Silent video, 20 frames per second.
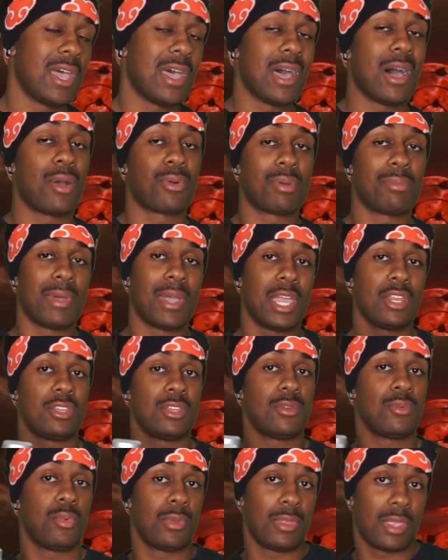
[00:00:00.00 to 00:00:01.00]
I'll remind
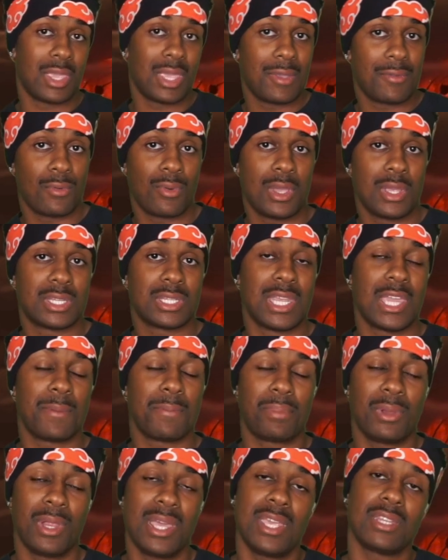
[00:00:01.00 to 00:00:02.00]
you when the giveaways take
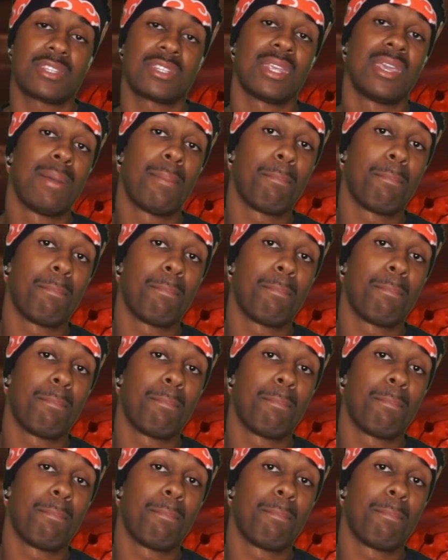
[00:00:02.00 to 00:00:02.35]
place,